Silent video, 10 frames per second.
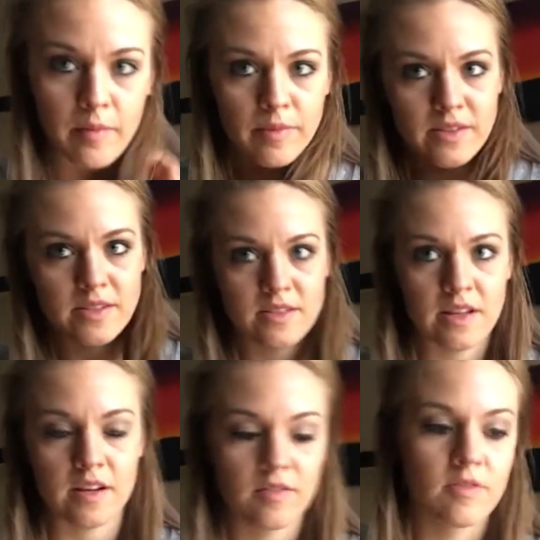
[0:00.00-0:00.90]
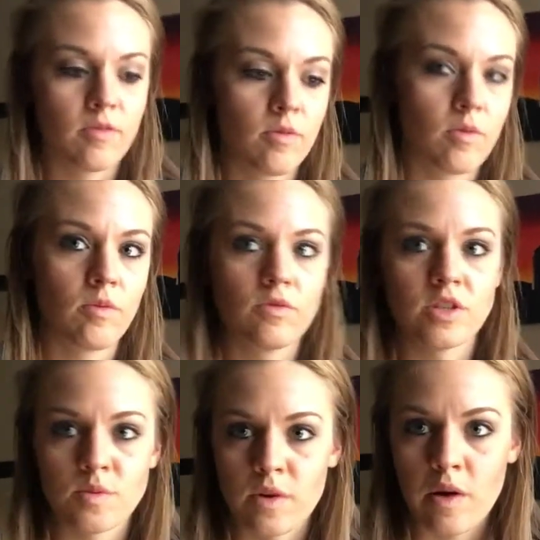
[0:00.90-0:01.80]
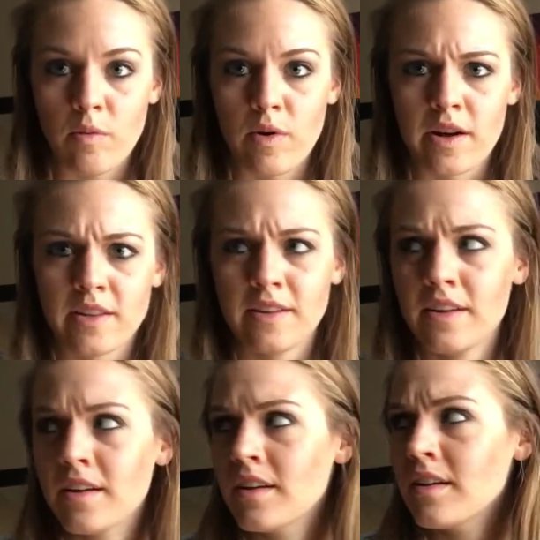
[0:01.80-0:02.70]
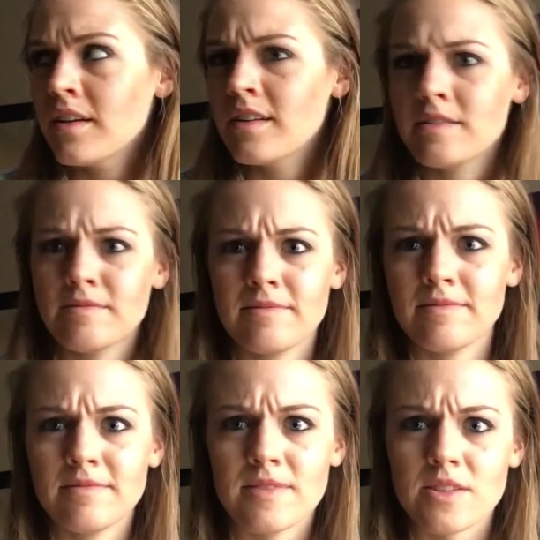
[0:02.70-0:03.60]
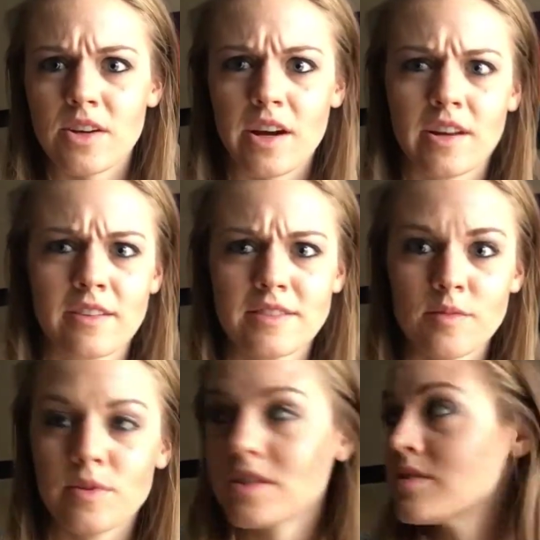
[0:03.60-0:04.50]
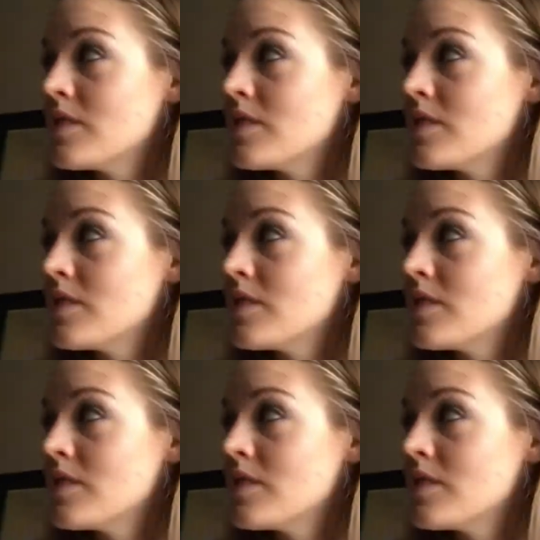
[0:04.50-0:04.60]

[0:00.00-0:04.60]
this is kind of just what I want. Sorry, someone is